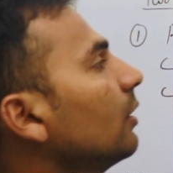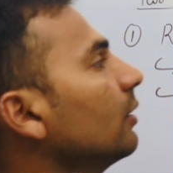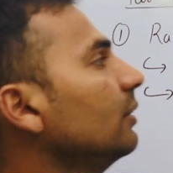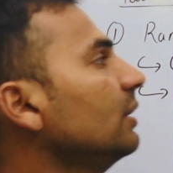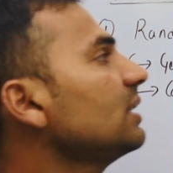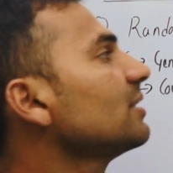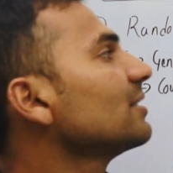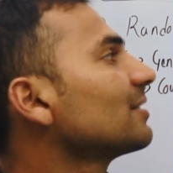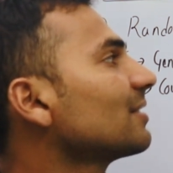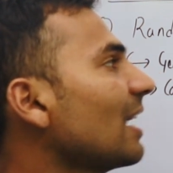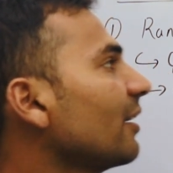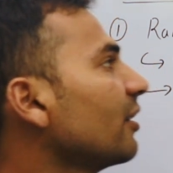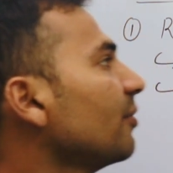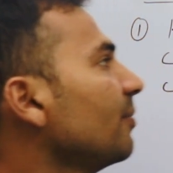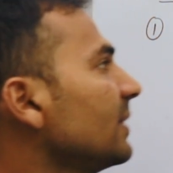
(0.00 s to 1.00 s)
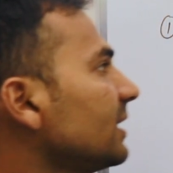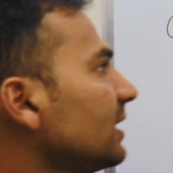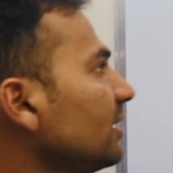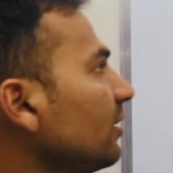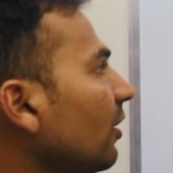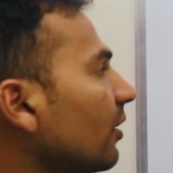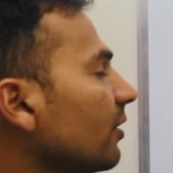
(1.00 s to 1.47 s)
this standard
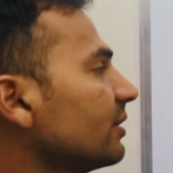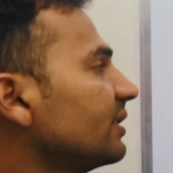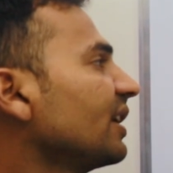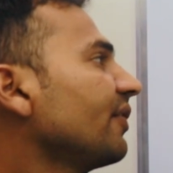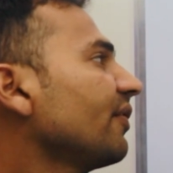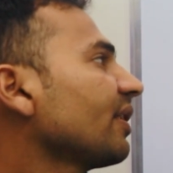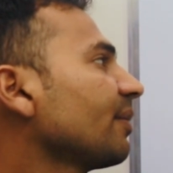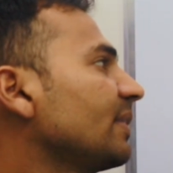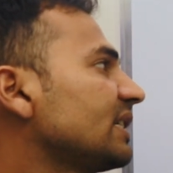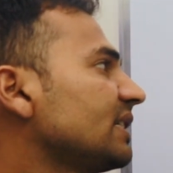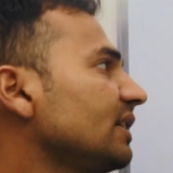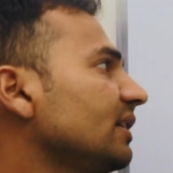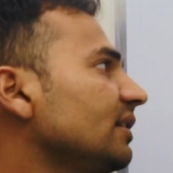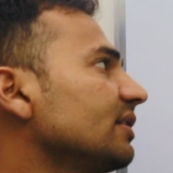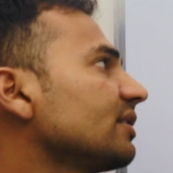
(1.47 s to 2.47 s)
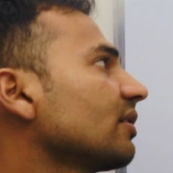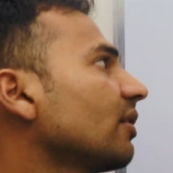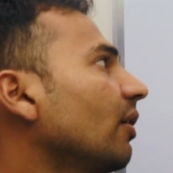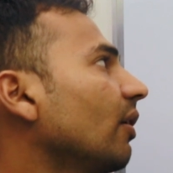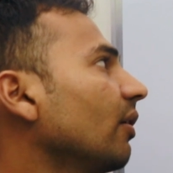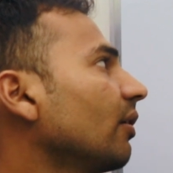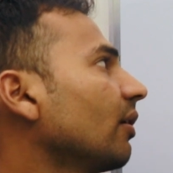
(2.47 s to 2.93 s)
machine or a generic machine is
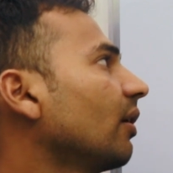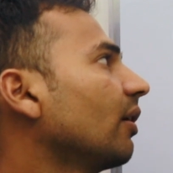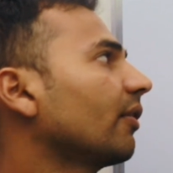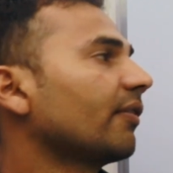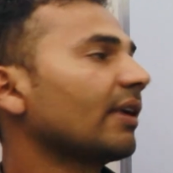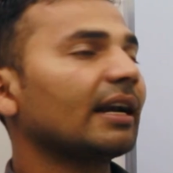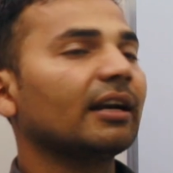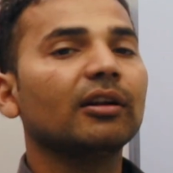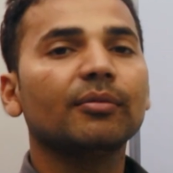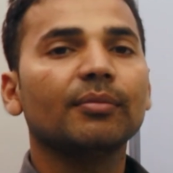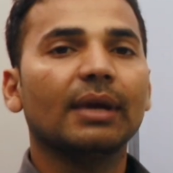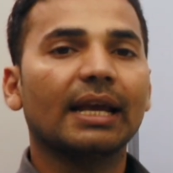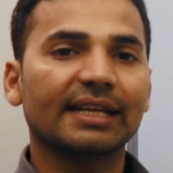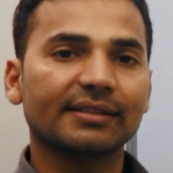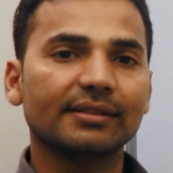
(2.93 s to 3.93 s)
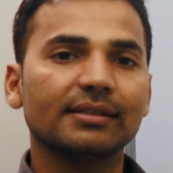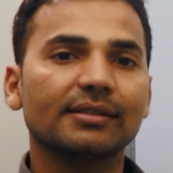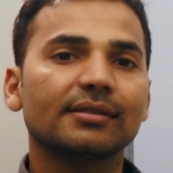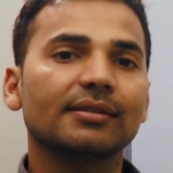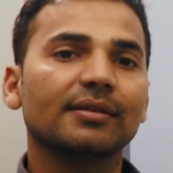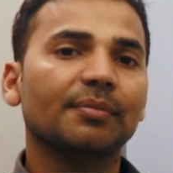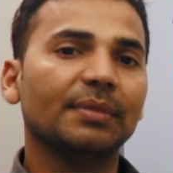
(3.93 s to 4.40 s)
called a random
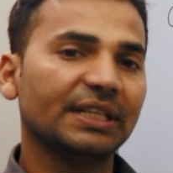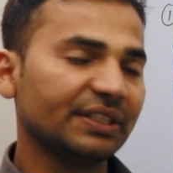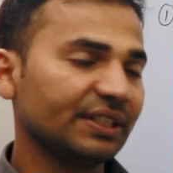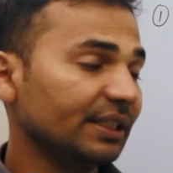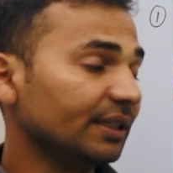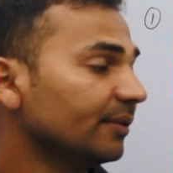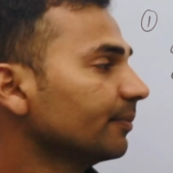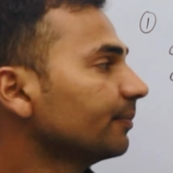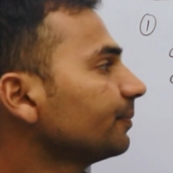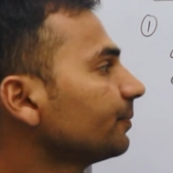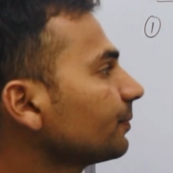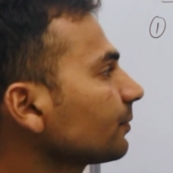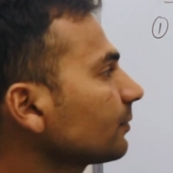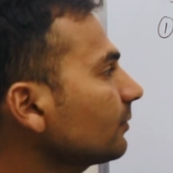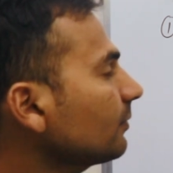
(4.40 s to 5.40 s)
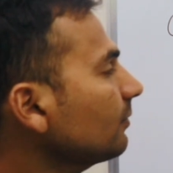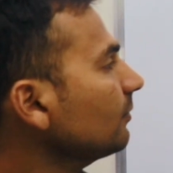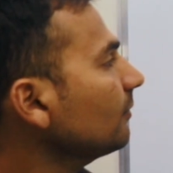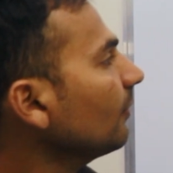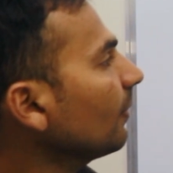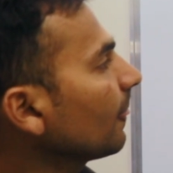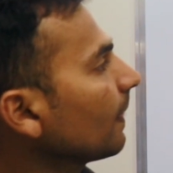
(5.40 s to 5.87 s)
access machine.
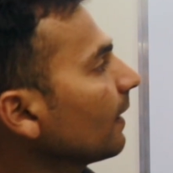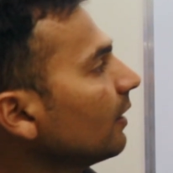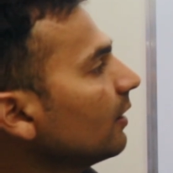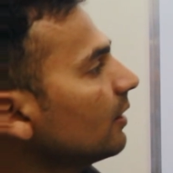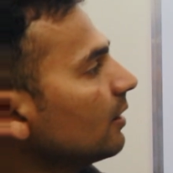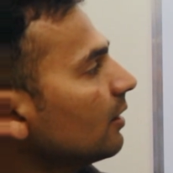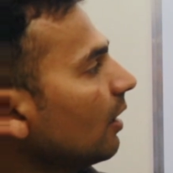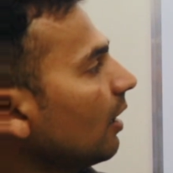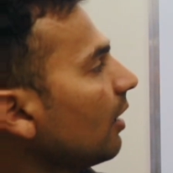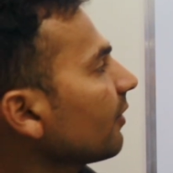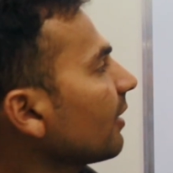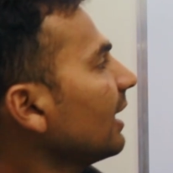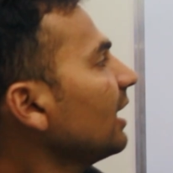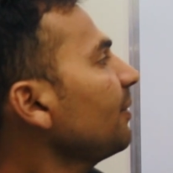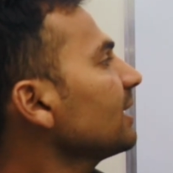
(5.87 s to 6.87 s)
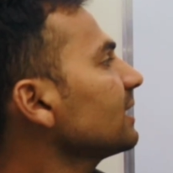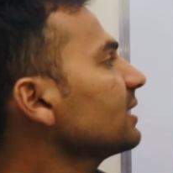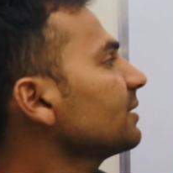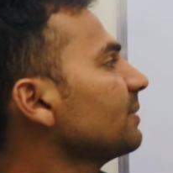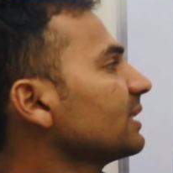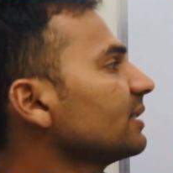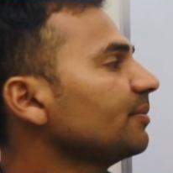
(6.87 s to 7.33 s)
A random
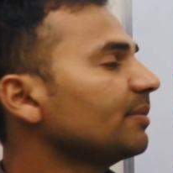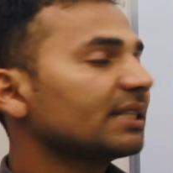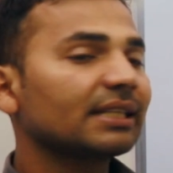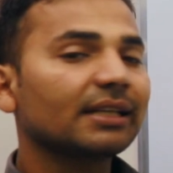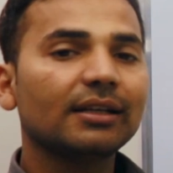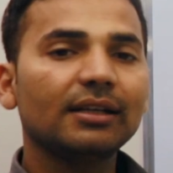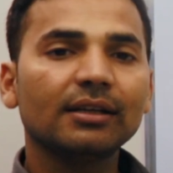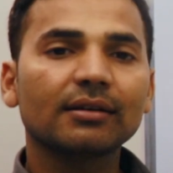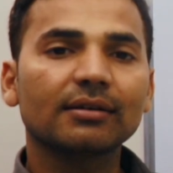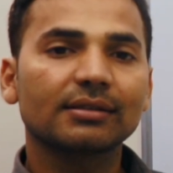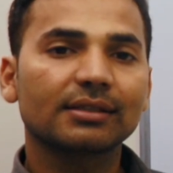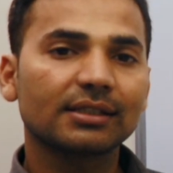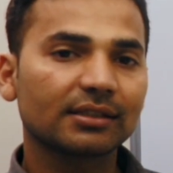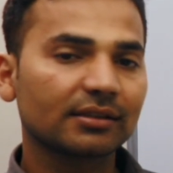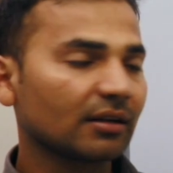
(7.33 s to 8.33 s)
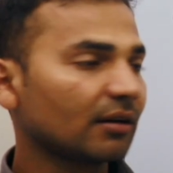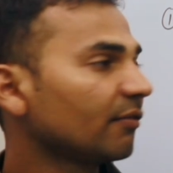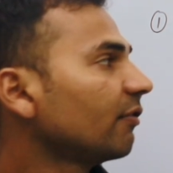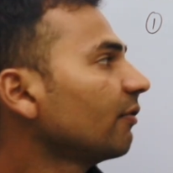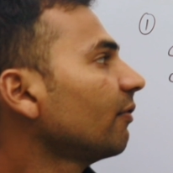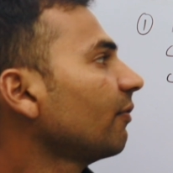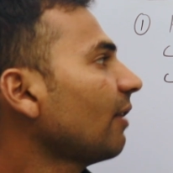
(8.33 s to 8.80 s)
access machine basically consists
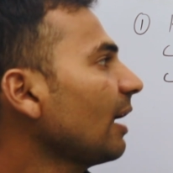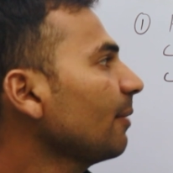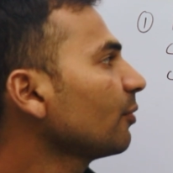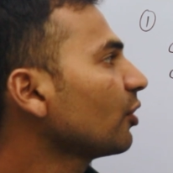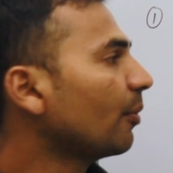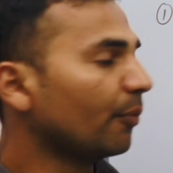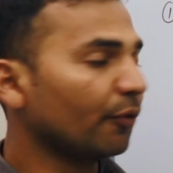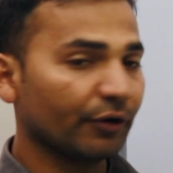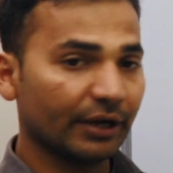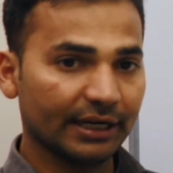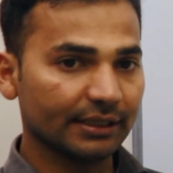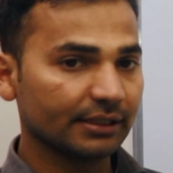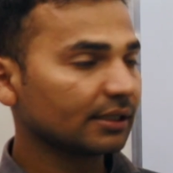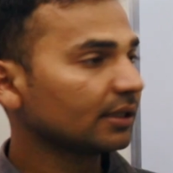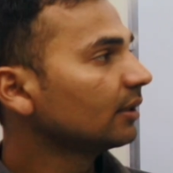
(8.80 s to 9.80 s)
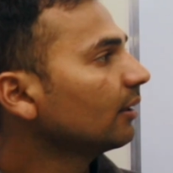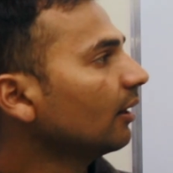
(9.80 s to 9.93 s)
of 5 components.